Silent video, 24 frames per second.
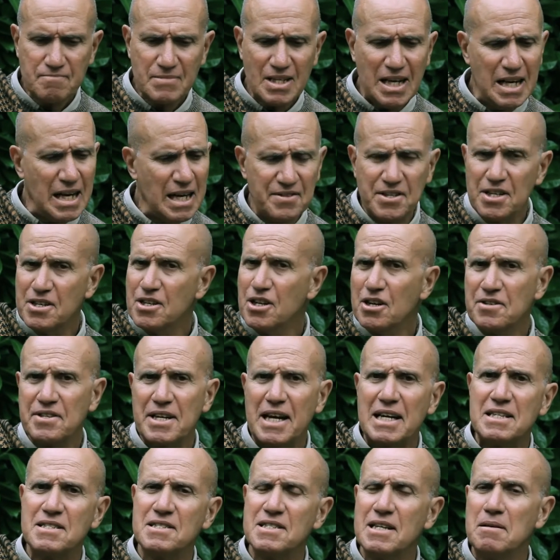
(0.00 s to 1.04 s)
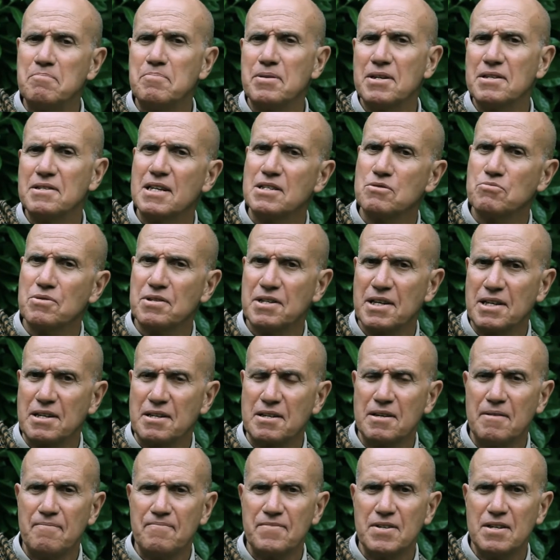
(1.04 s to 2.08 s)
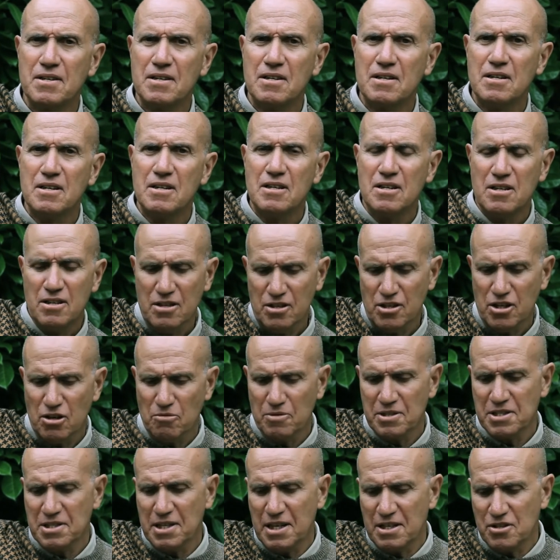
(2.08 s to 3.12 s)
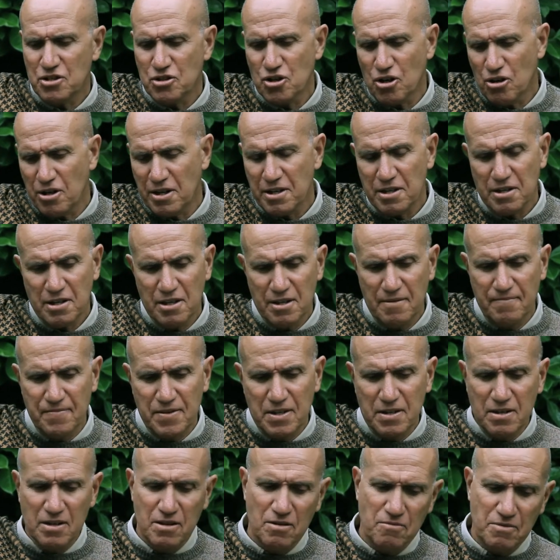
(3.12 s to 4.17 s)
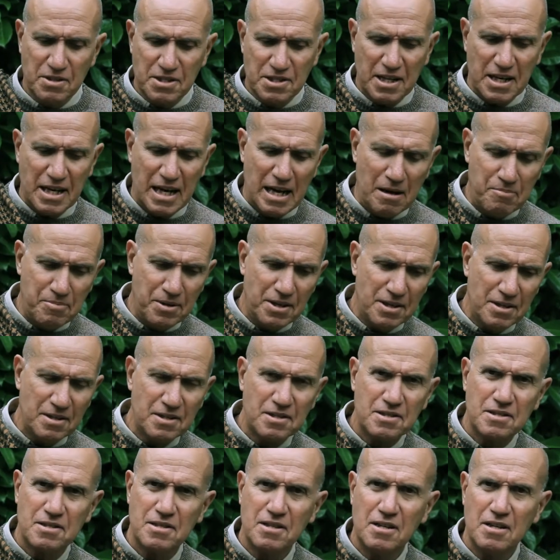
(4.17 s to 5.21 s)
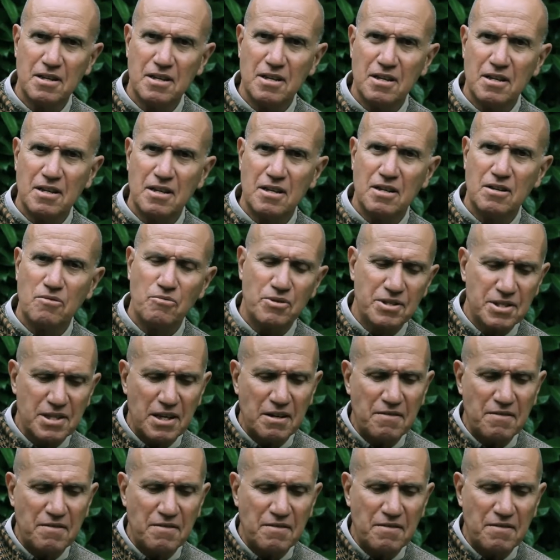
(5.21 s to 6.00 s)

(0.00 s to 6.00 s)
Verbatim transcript: and they're not as separate as we think. You know, we say joy, we say happiness, we say